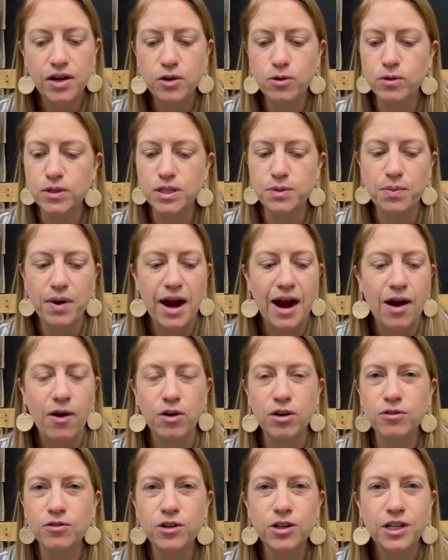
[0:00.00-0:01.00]
who is
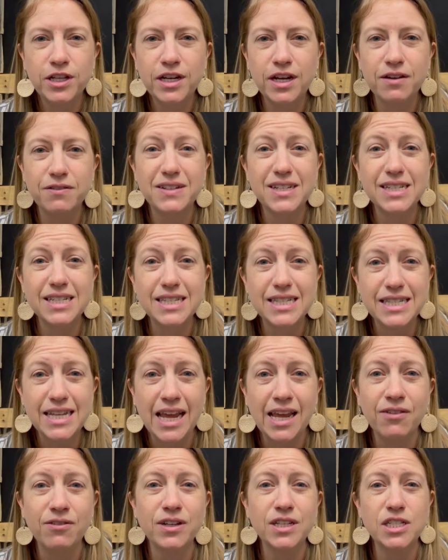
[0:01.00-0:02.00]
powerful enough to
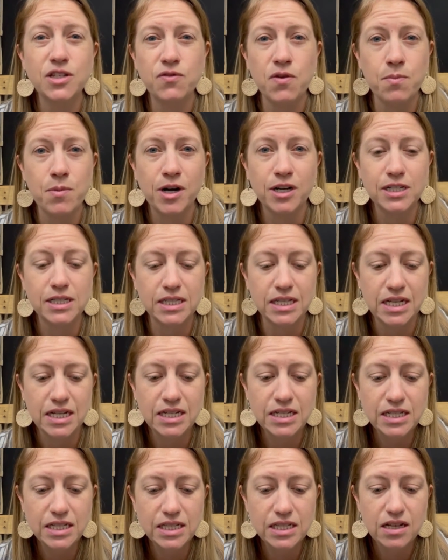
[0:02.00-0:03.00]
save us from our
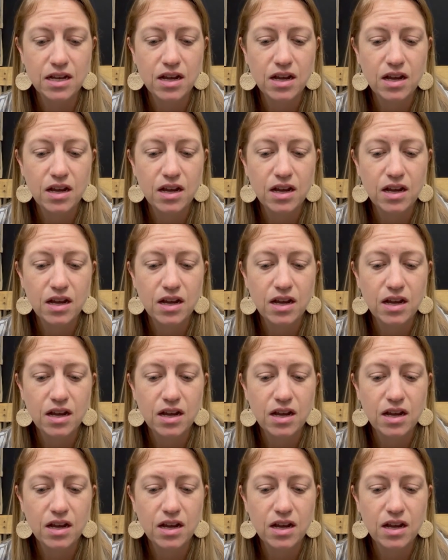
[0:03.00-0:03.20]
sins?